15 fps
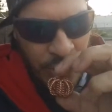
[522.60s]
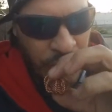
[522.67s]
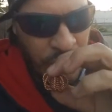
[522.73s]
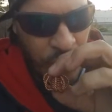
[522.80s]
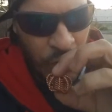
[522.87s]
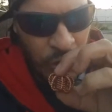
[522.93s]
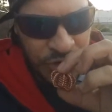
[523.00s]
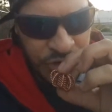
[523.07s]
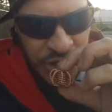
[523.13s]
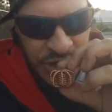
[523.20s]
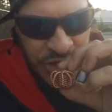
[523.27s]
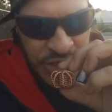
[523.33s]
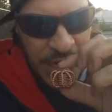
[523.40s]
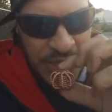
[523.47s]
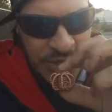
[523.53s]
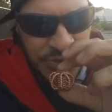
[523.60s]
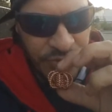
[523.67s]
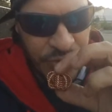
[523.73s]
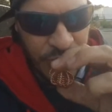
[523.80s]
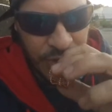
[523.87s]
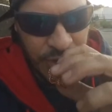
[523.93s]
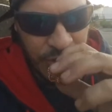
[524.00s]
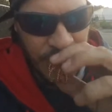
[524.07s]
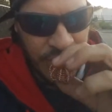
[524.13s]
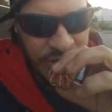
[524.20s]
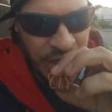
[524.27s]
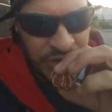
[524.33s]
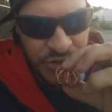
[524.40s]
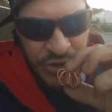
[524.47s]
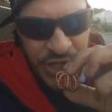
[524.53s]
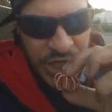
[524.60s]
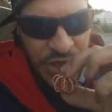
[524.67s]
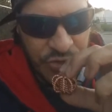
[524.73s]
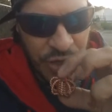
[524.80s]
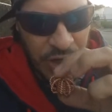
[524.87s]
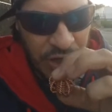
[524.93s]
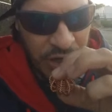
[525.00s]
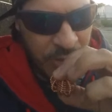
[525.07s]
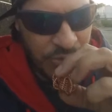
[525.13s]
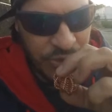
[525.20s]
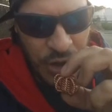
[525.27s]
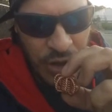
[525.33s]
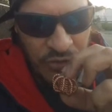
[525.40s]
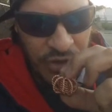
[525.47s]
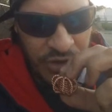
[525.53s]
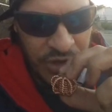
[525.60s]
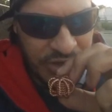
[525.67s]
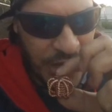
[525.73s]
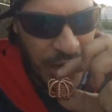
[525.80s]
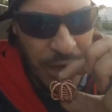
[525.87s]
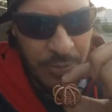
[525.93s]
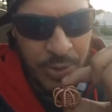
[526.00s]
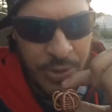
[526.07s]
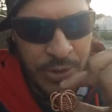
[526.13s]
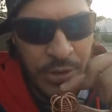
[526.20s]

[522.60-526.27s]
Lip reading: all 6 sides of the tetrahedron comes off on the top,